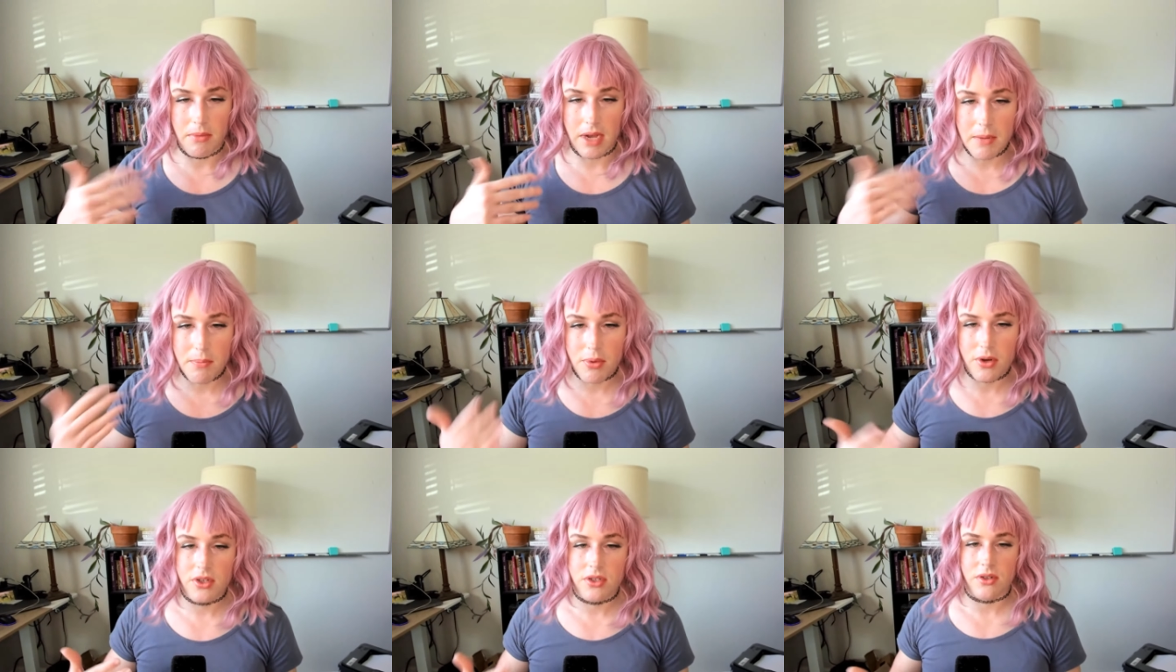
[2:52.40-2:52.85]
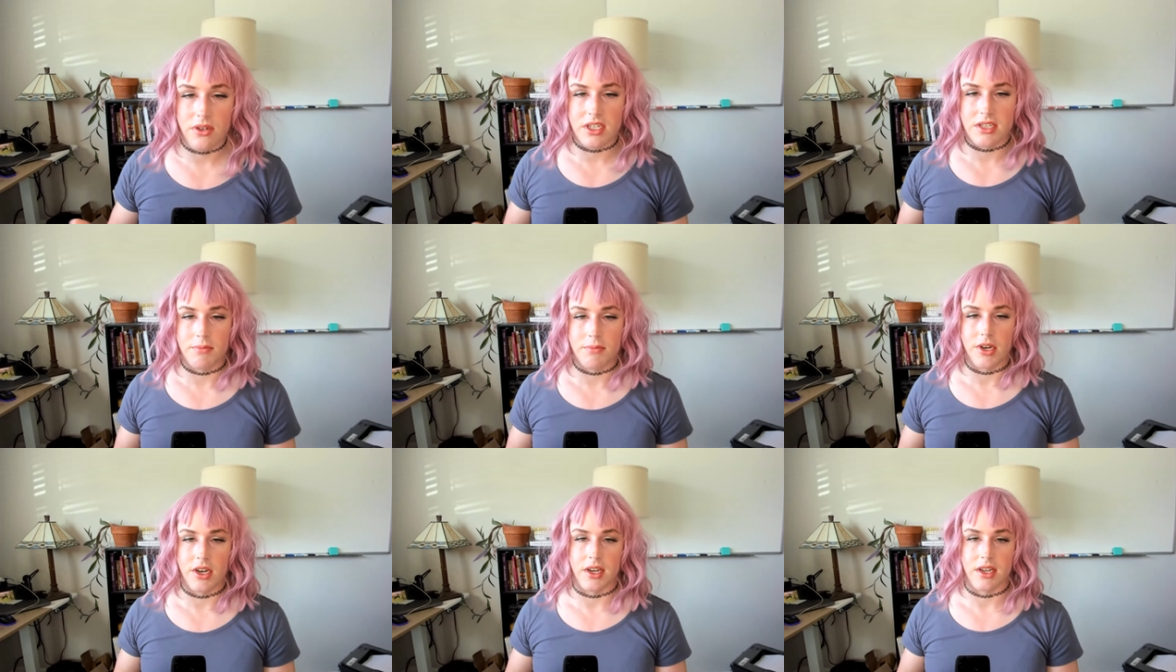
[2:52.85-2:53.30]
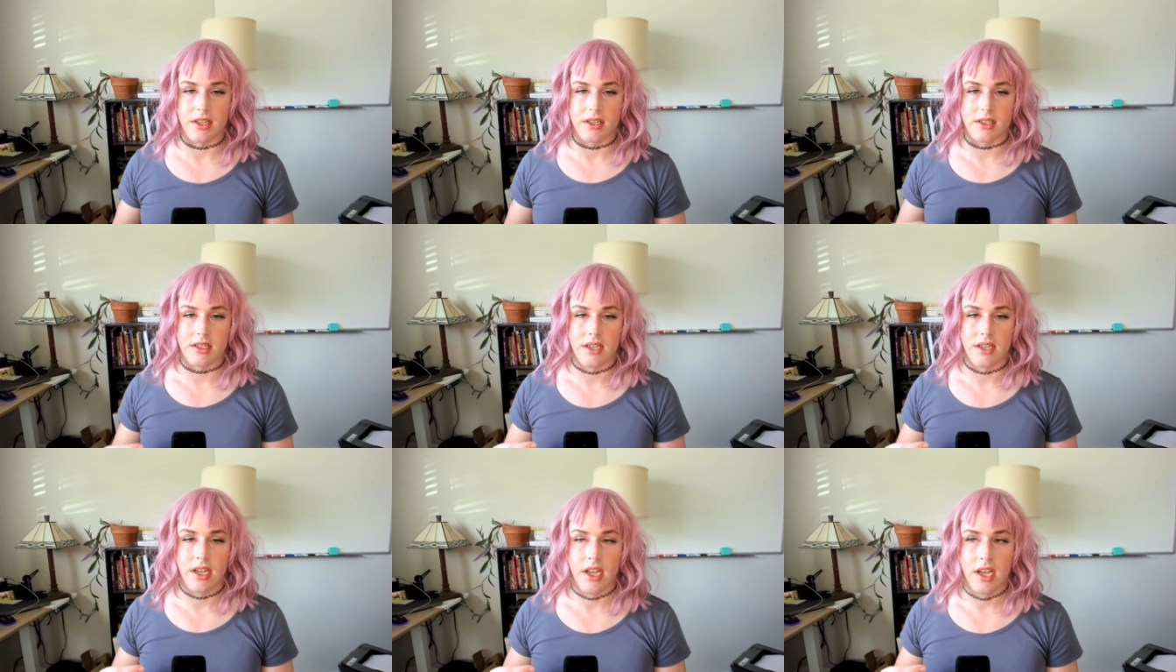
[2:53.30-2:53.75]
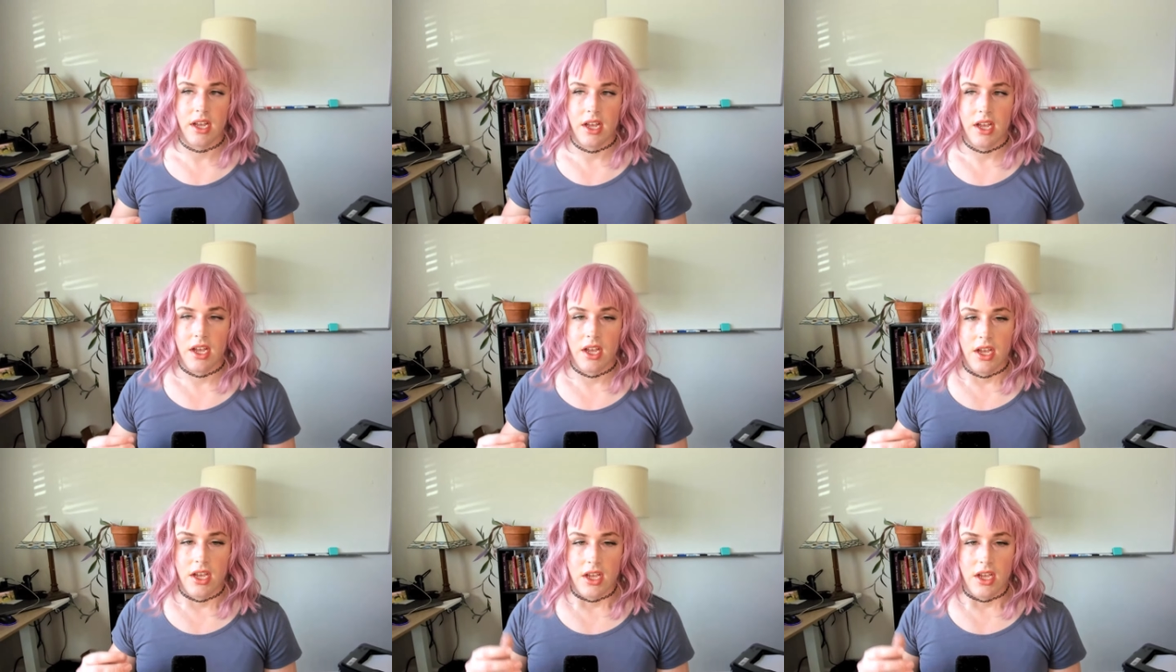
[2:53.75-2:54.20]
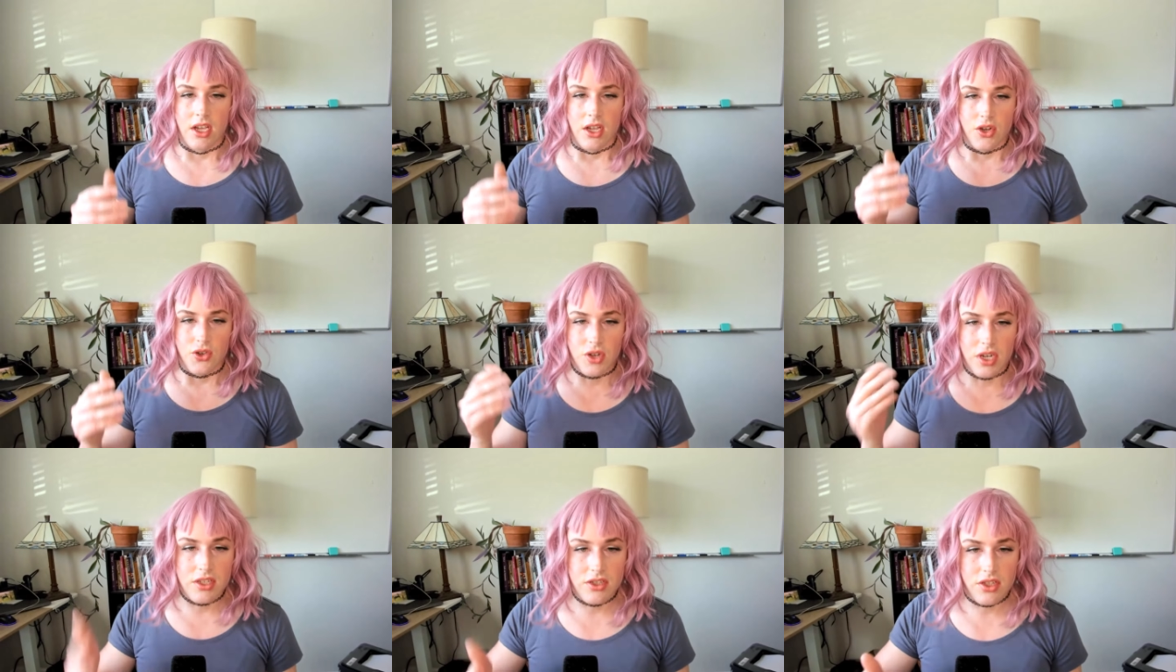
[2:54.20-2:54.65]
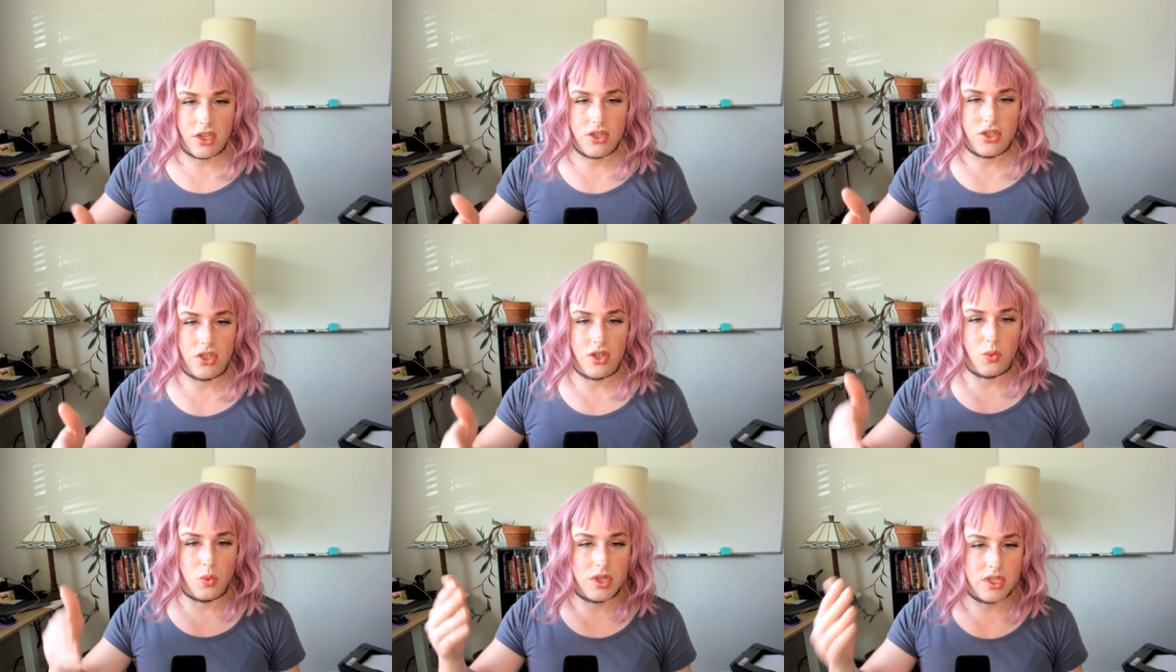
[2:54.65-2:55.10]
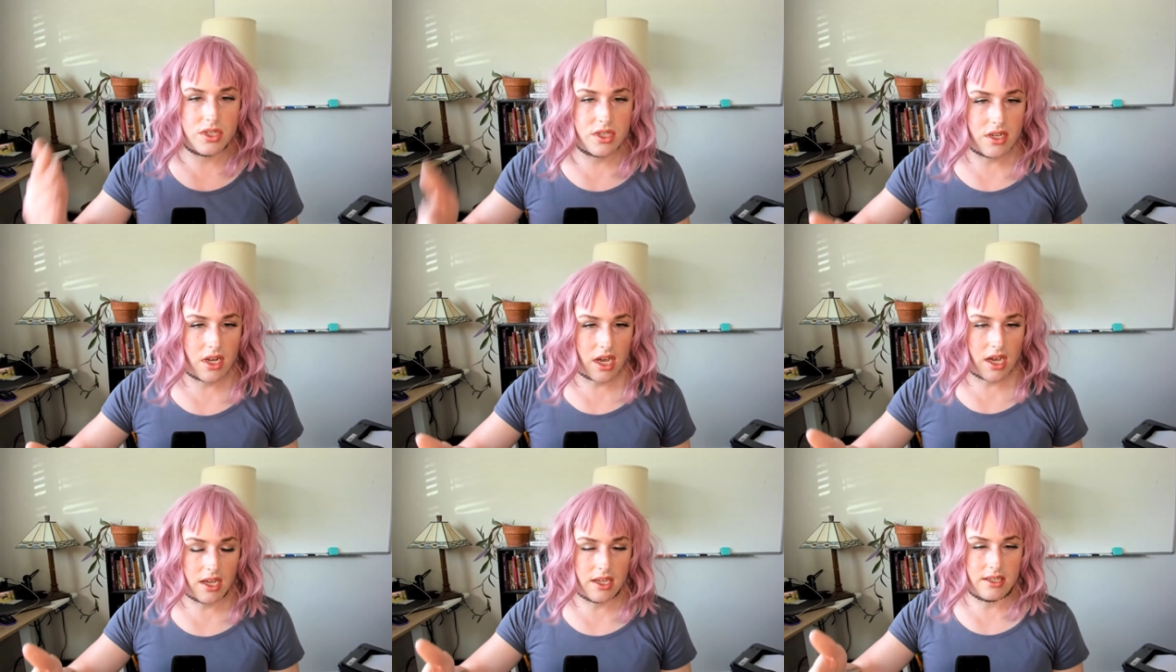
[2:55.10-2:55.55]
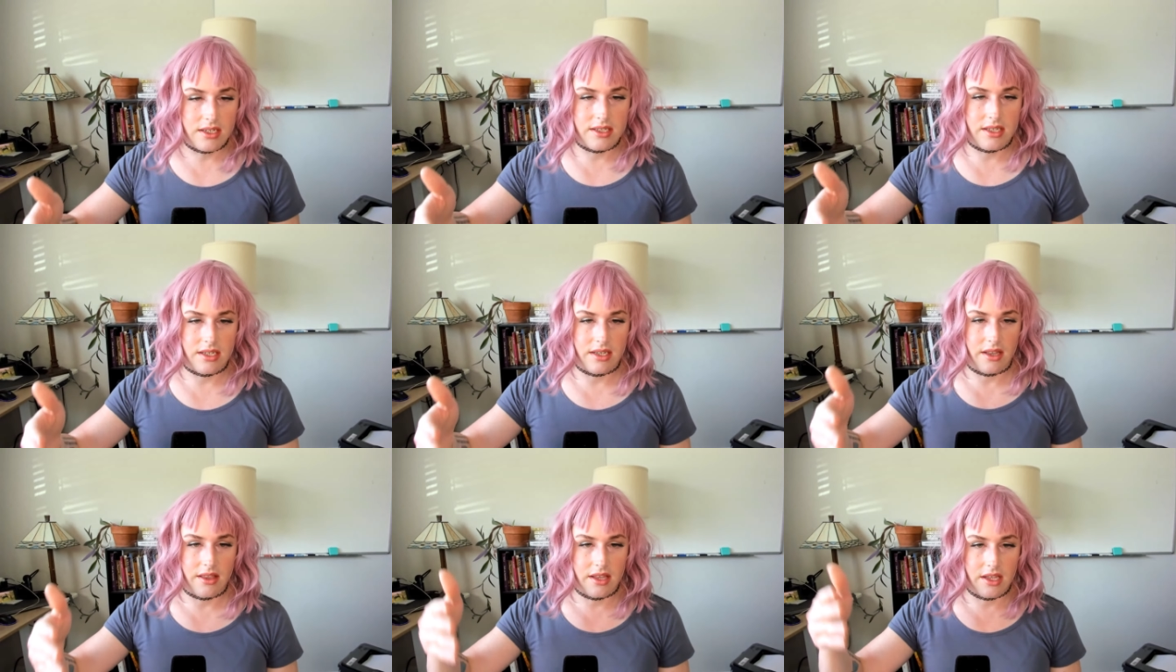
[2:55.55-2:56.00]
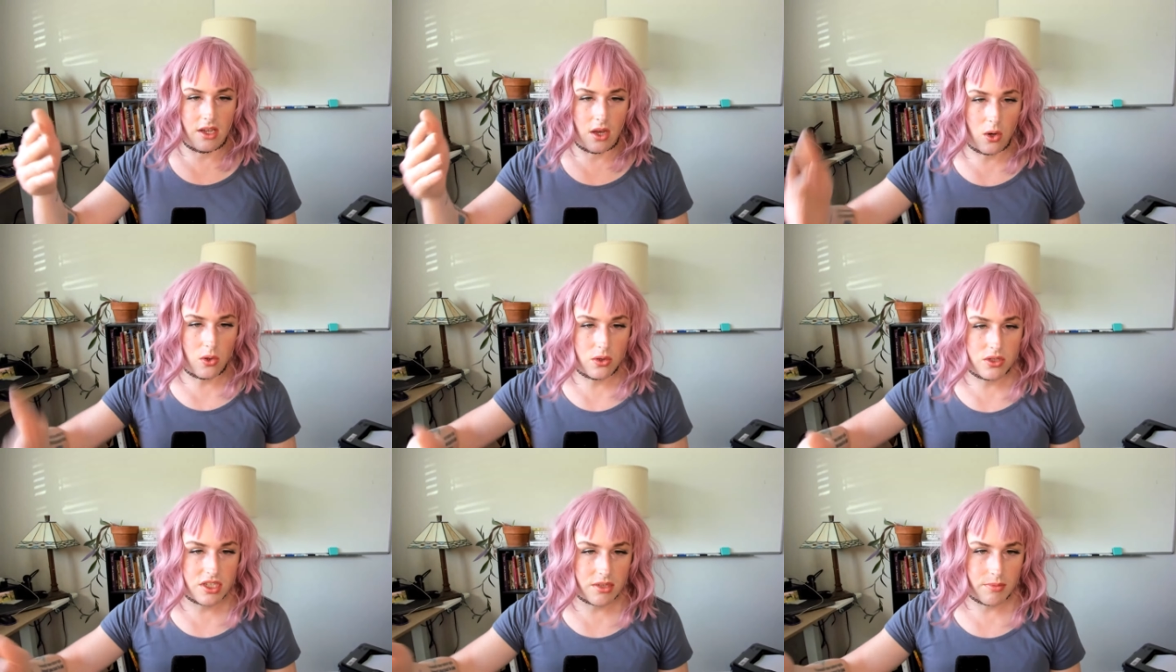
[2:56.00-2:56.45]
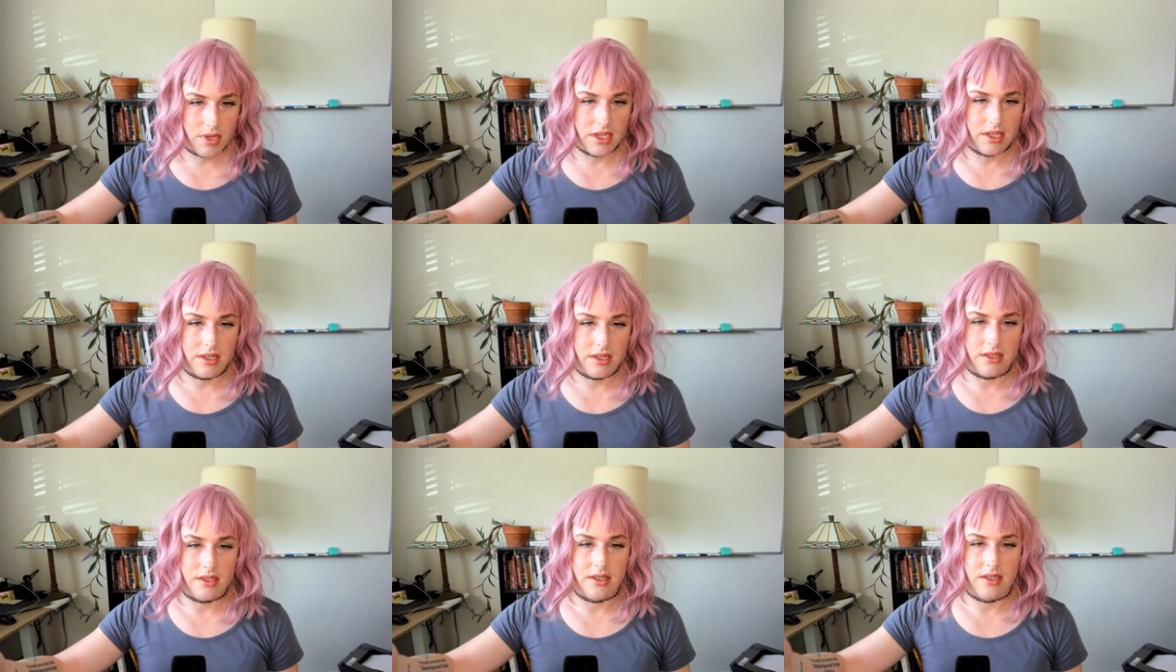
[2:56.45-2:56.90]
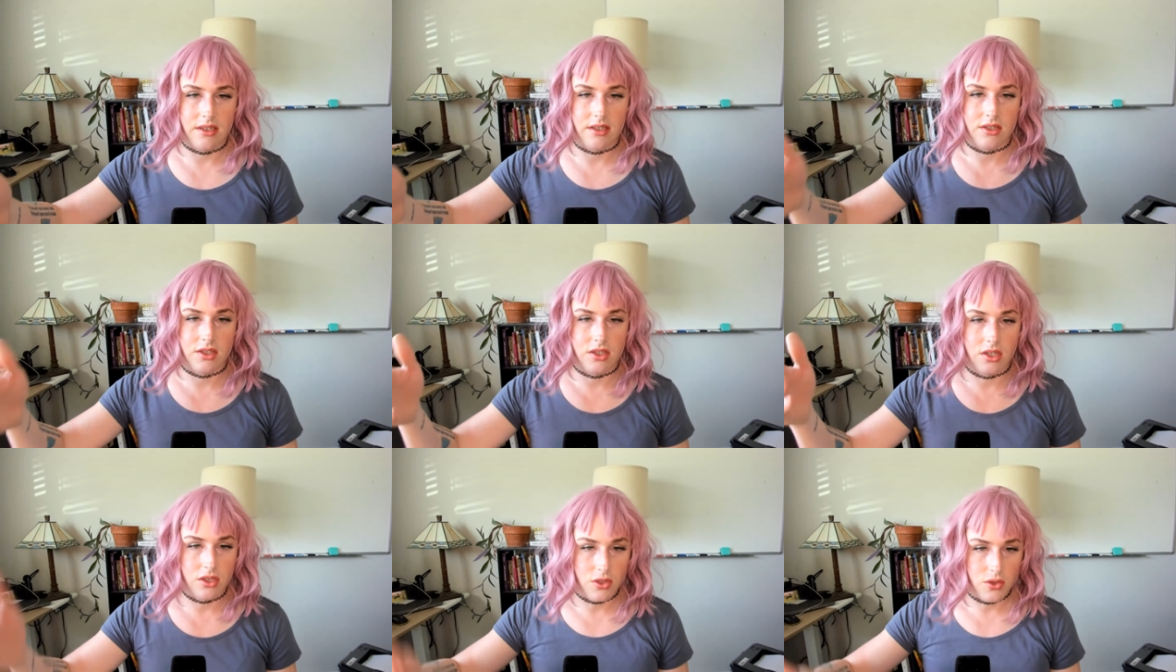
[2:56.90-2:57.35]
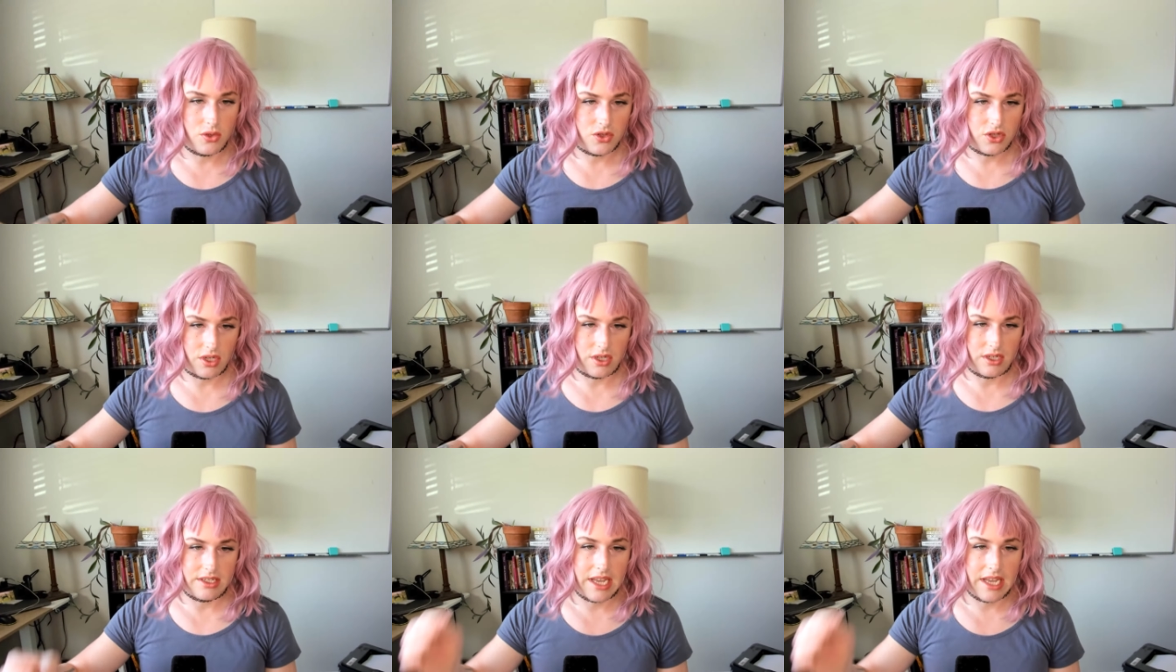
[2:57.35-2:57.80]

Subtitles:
personal experience, transition was not the ultimate solution.